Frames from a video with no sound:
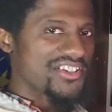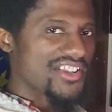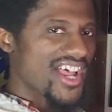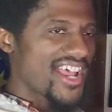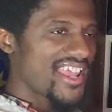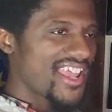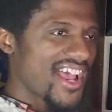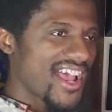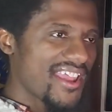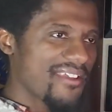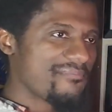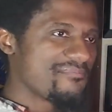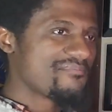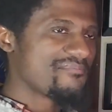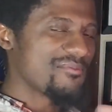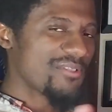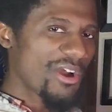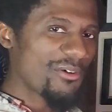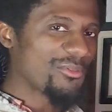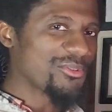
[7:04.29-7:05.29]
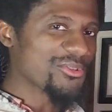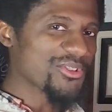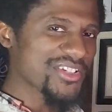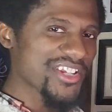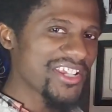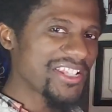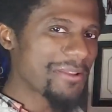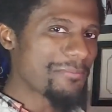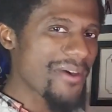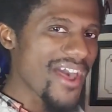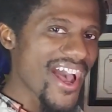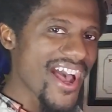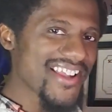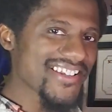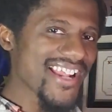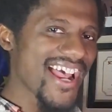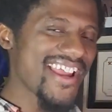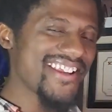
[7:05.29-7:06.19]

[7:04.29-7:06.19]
I will say, in the past,